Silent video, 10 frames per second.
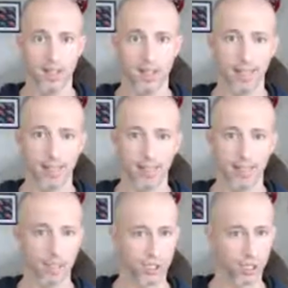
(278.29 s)
English
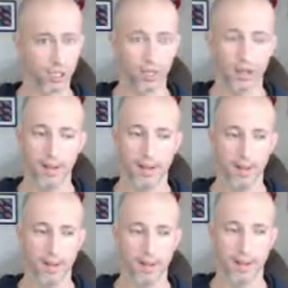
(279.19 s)
literature,
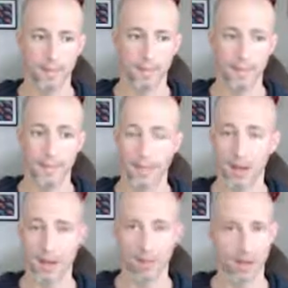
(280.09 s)
and
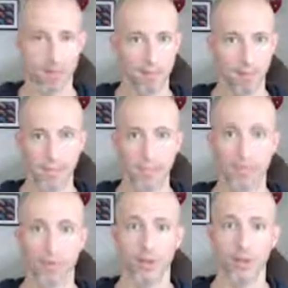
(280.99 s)
then kind of my
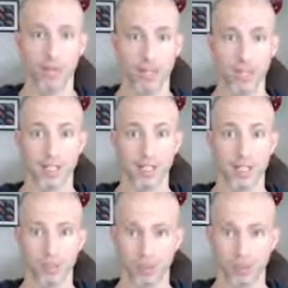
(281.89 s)
natural health education,